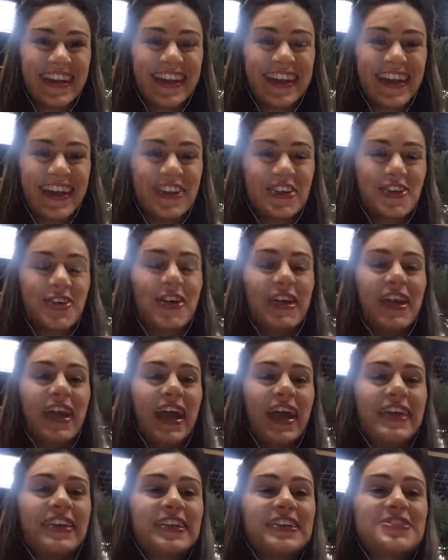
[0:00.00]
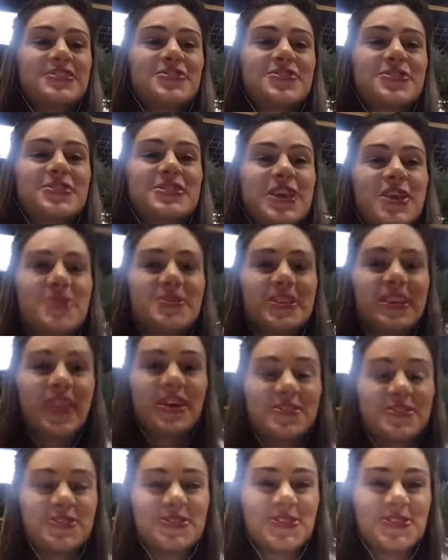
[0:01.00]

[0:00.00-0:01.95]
Thank you. And yes, of course, I would love